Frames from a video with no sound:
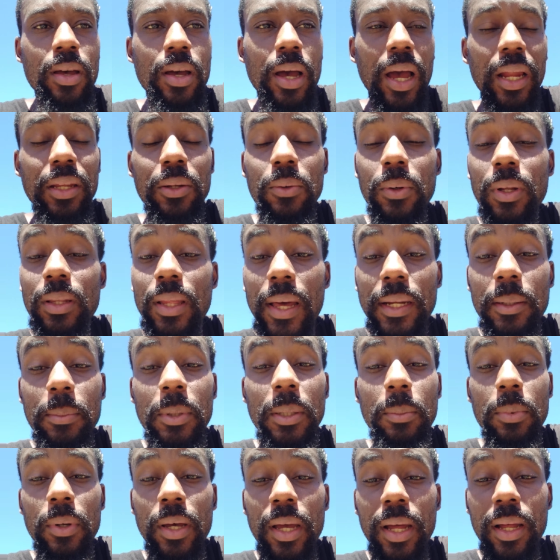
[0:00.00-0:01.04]
I know a lot of
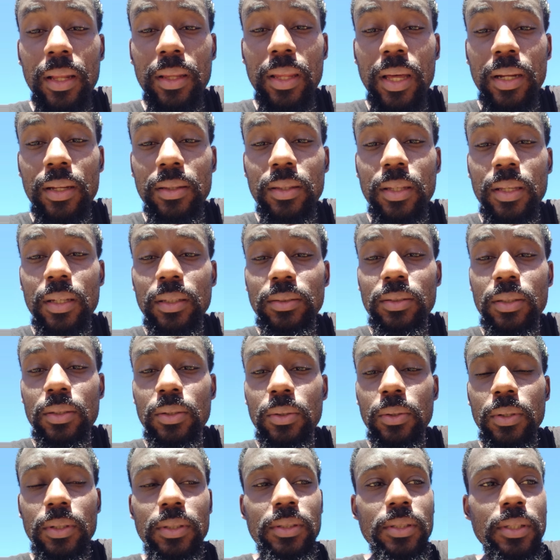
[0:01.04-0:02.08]
people had a lot of things to
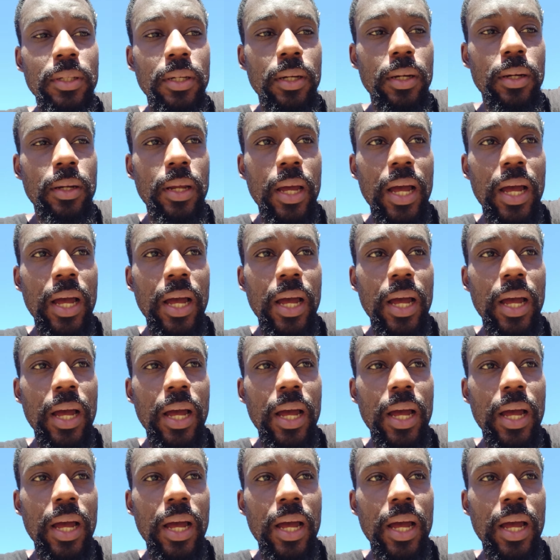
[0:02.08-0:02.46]
do this year.